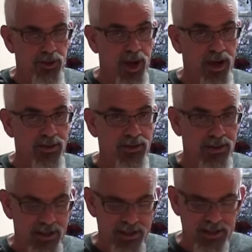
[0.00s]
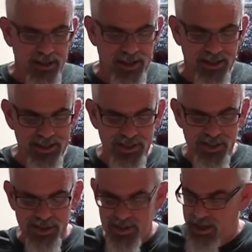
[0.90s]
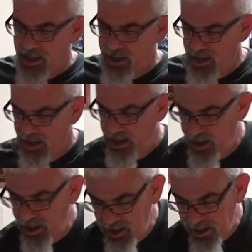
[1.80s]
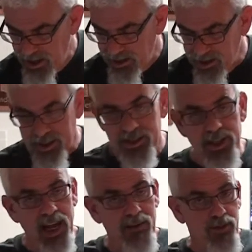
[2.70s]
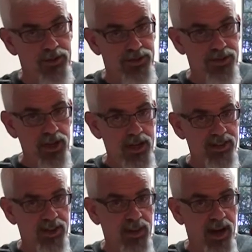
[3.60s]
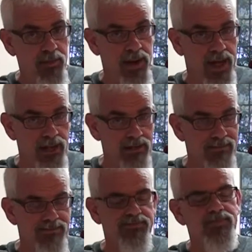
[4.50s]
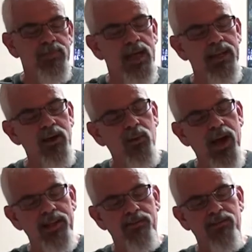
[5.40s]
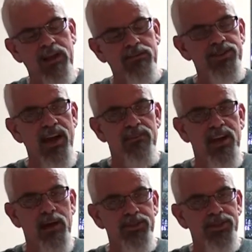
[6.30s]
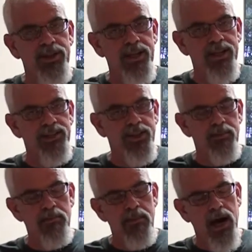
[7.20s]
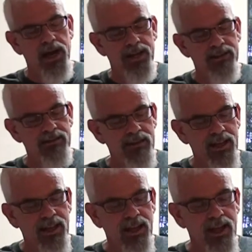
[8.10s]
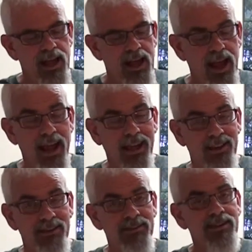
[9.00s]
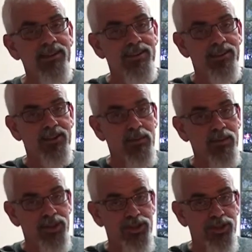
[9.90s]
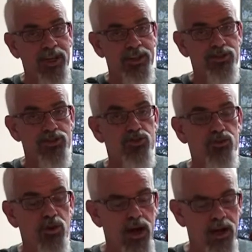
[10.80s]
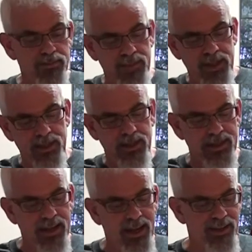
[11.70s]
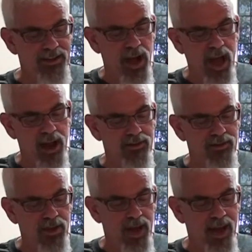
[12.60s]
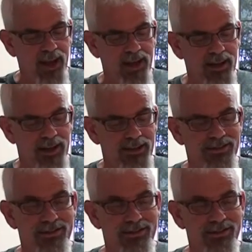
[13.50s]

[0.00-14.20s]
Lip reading: it around, and this is going to set for just about a minute. And that way the flavors have an opportunity to combine and the temperature gets to drop and you have a